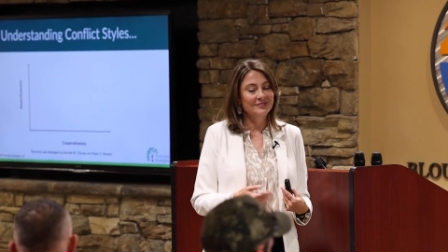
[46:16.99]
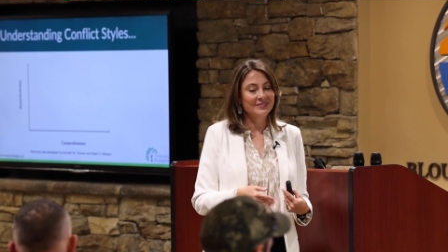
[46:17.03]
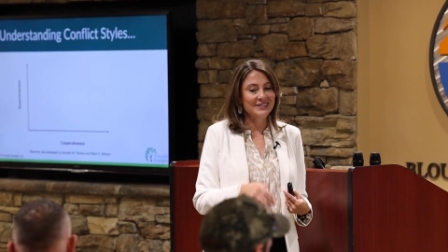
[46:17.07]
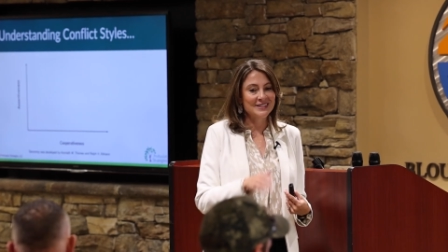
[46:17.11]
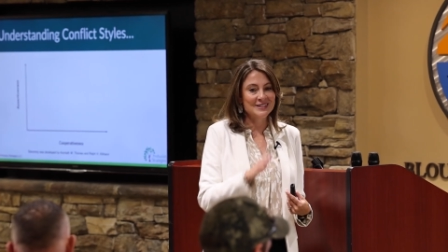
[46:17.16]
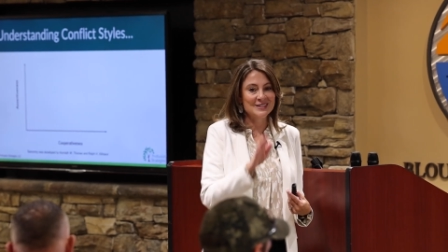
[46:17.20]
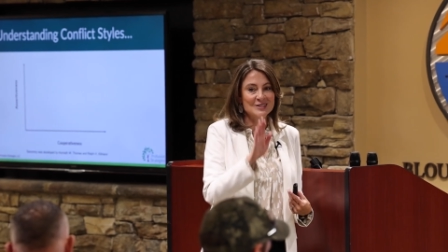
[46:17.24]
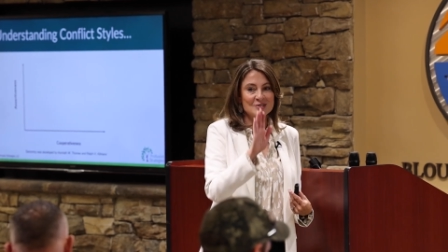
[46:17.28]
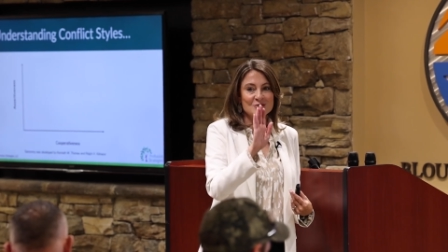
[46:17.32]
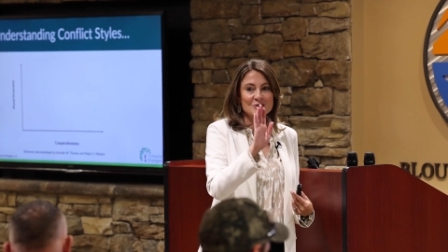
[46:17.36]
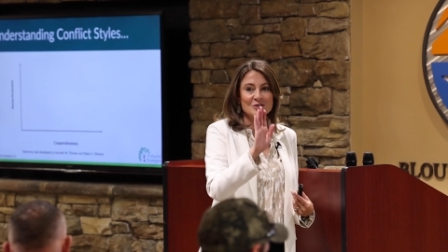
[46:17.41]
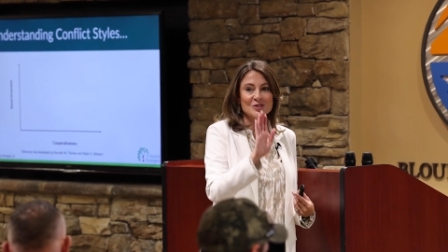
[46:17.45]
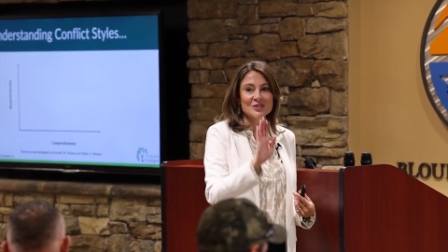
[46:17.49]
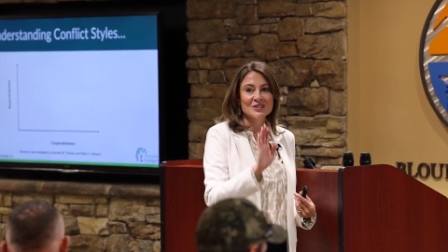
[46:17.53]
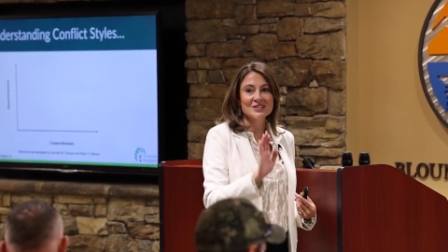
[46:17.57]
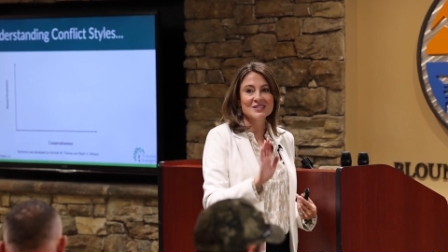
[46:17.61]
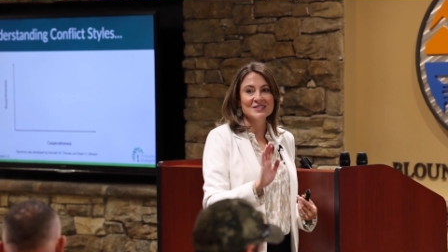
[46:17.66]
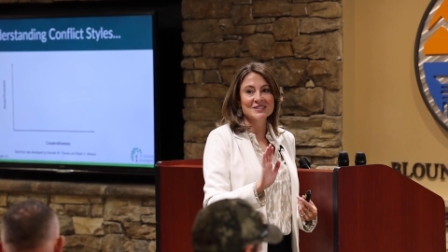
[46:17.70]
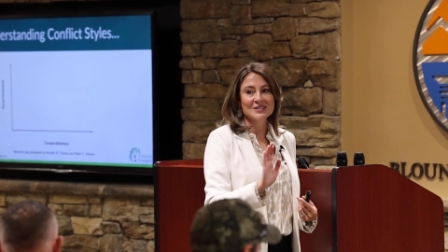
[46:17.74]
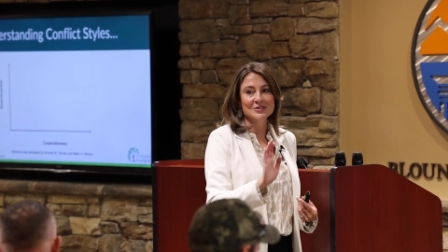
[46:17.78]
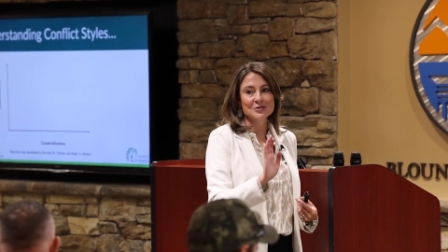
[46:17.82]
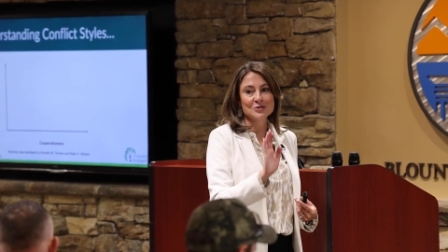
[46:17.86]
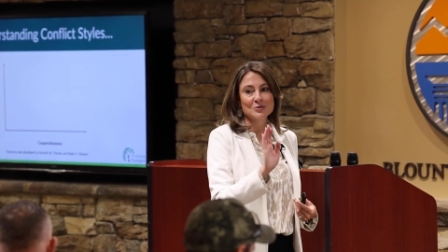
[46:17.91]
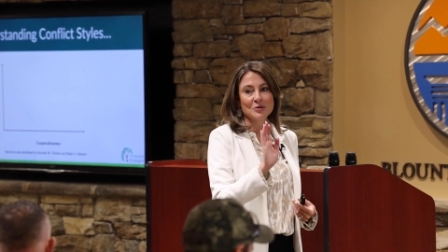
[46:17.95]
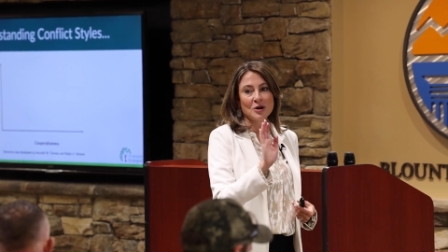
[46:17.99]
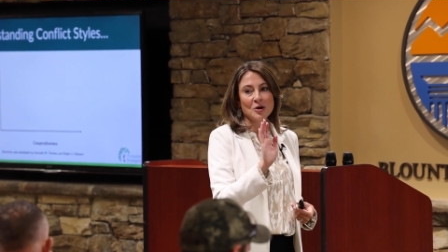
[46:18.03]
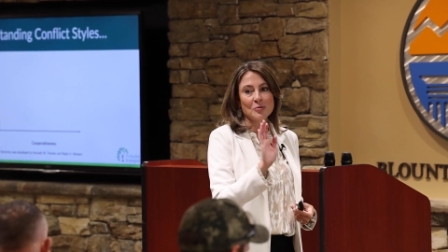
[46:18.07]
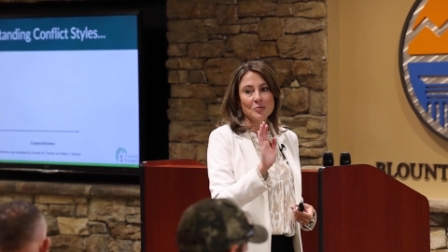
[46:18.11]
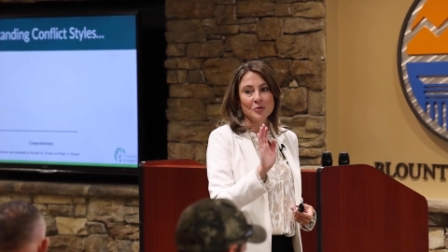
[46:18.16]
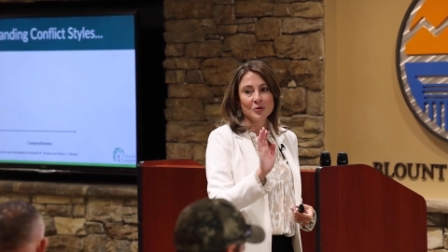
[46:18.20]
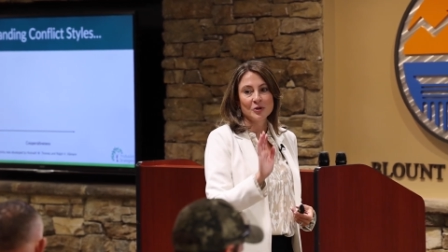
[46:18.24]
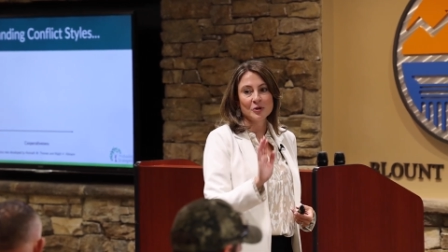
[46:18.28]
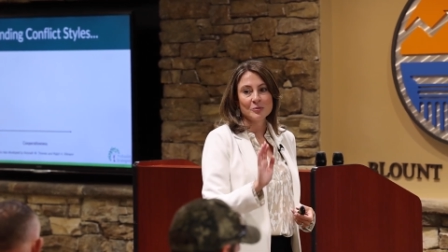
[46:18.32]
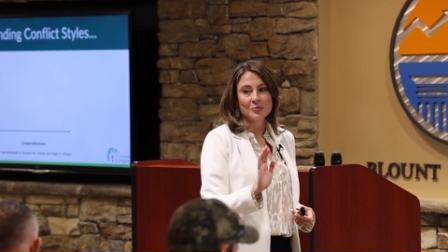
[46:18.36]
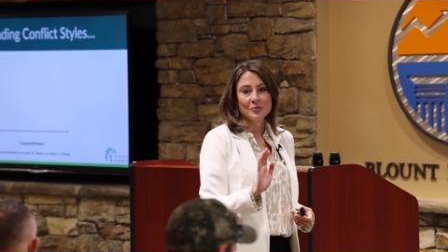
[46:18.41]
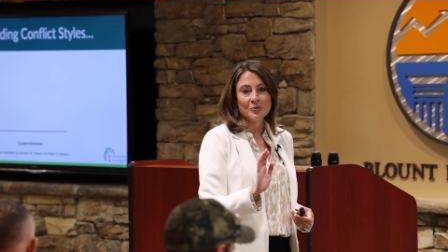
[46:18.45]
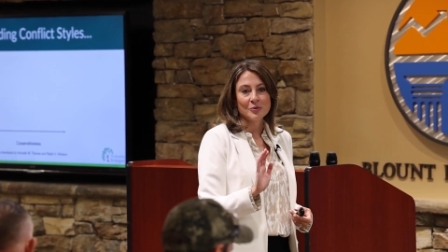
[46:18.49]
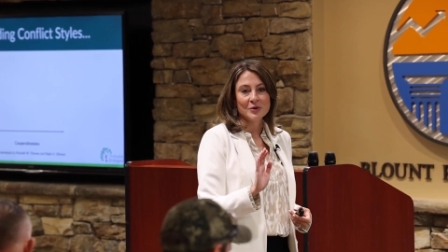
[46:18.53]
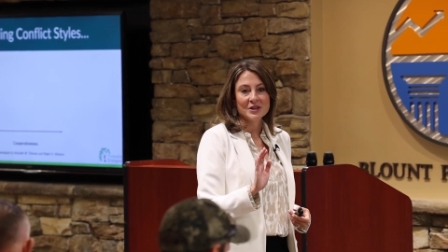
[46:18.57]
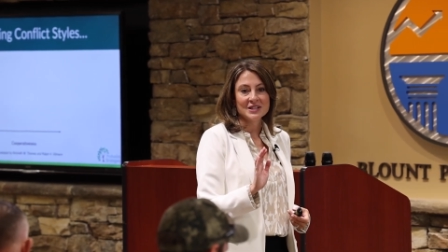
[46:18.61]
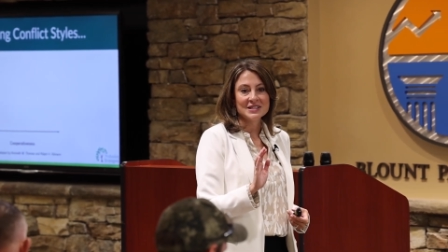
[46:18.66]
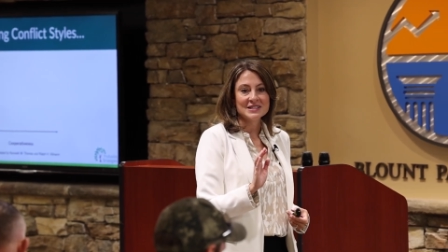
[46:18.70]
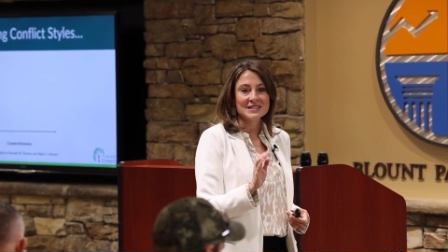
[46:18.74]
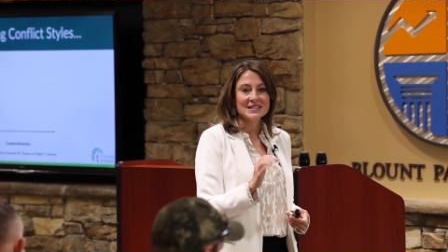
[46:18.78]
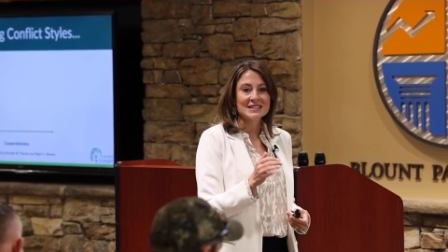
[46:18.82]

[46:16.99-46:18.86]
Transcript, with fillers: essentially to stick to our bullet points.